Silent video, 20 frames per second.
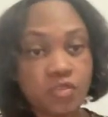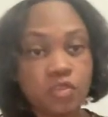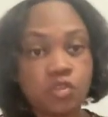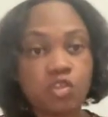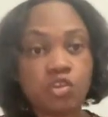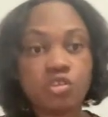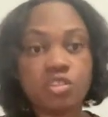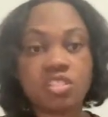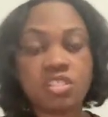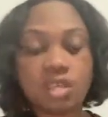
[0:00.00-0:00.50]

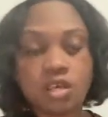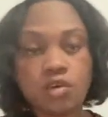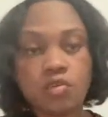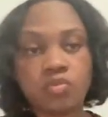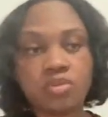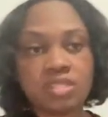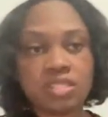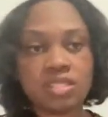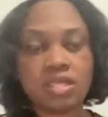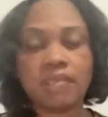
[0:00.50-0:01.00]
you're still
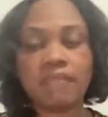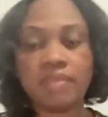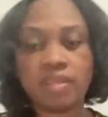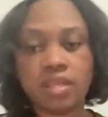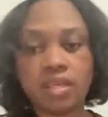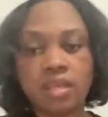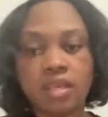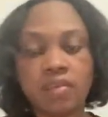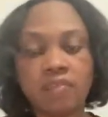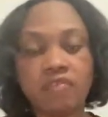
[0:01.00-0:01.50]
receiving
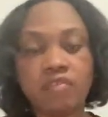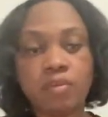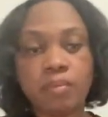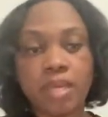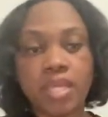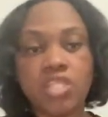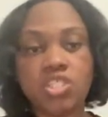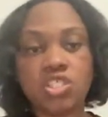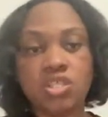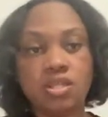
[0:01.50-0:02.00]
the
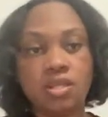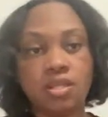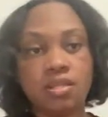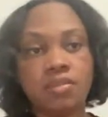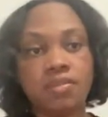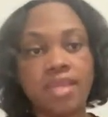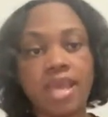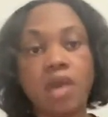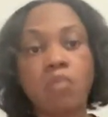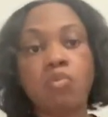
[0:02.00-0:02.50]
information,
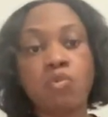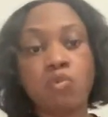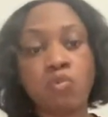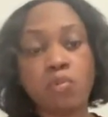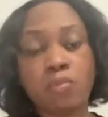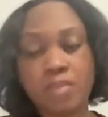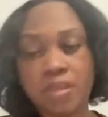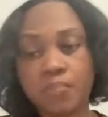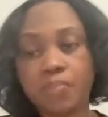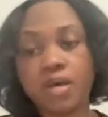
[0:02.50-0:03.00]
and that one
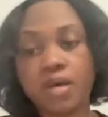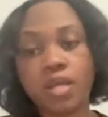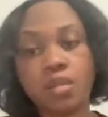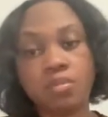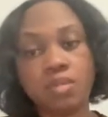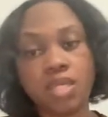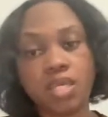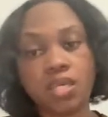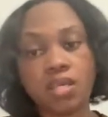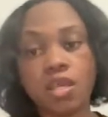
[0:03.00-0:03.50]
will be
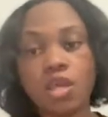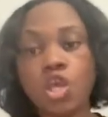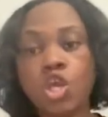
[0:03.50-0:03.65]
public.